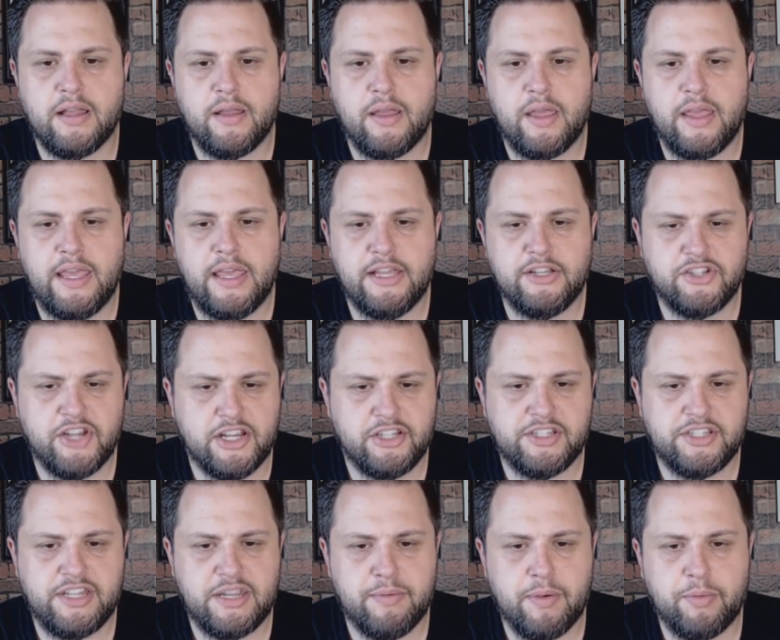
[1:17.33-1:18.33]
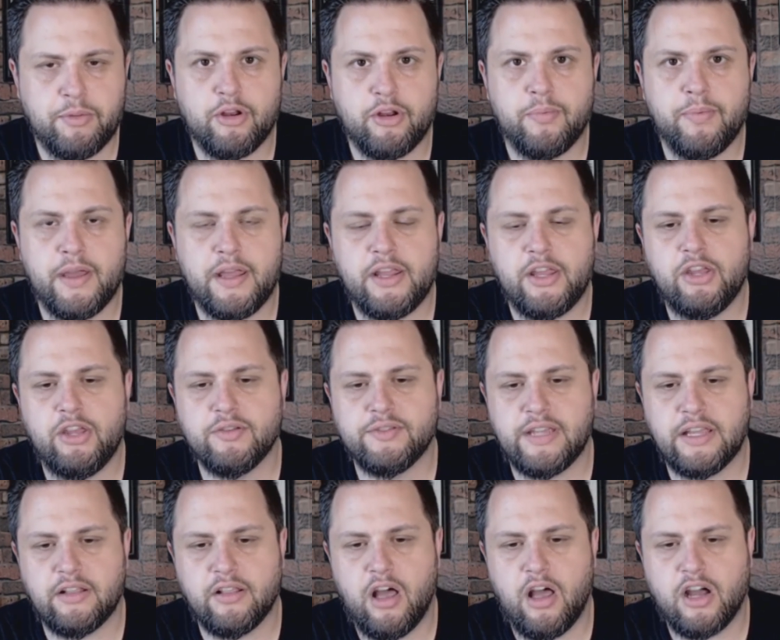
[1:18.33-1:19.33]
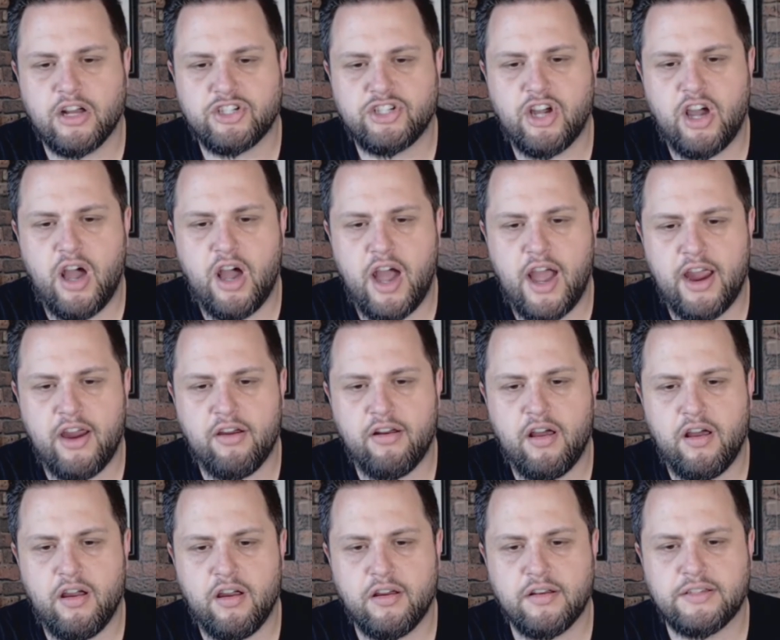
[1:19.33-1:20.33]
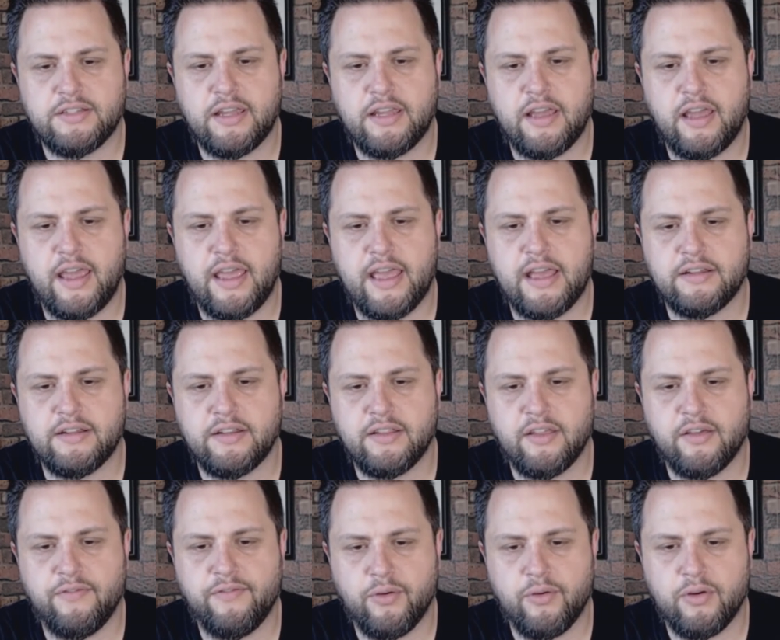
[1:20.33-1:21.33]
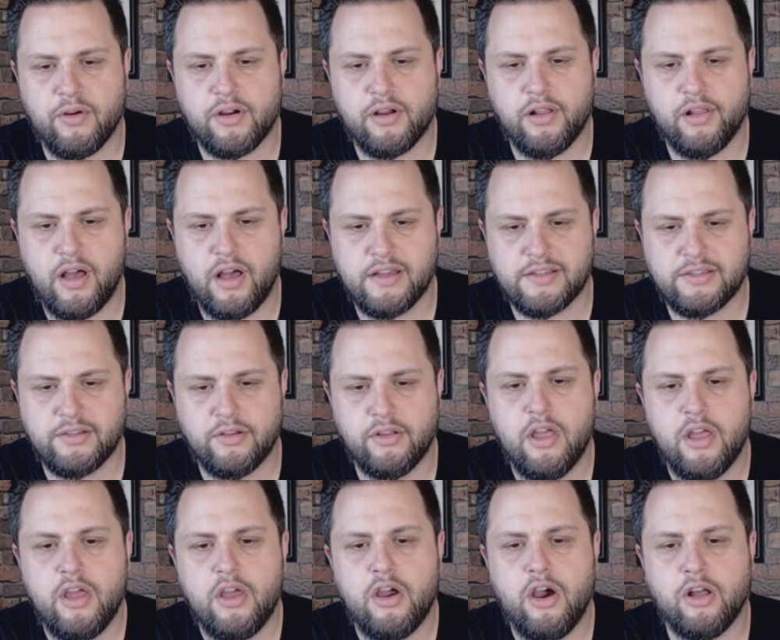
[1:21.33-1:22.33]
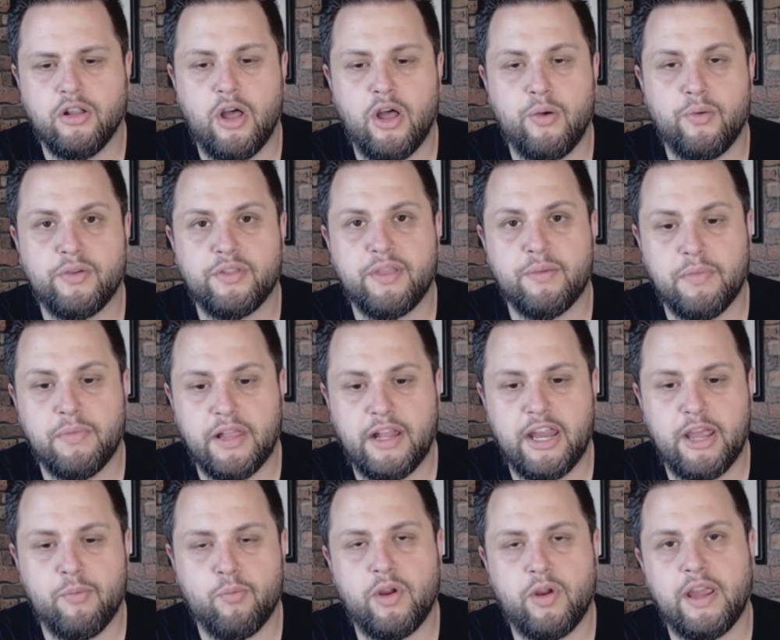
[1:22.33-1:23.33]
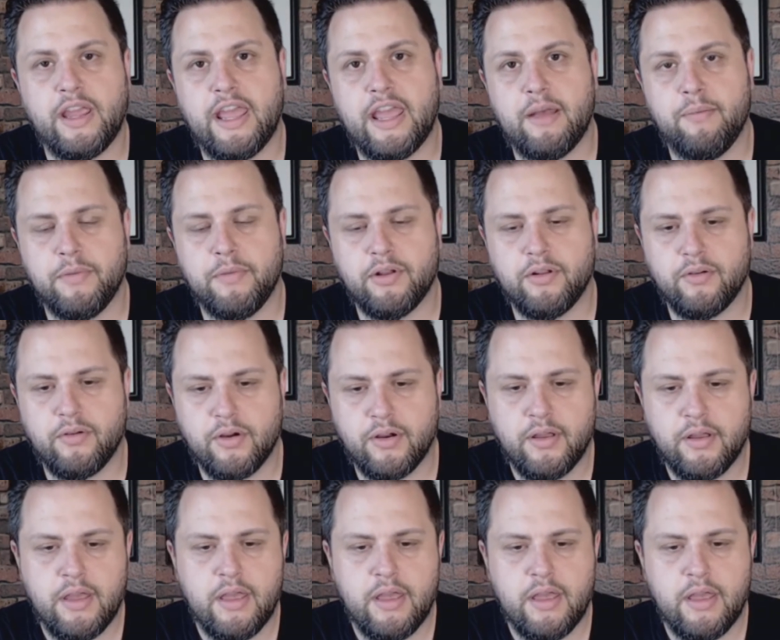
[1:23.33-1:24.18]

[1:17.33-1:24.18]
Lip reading: He changed the team up a little bit using Lockjaw, Ironheart, and the Flora Colossal, along with the Millennium Ring and Mjolnir.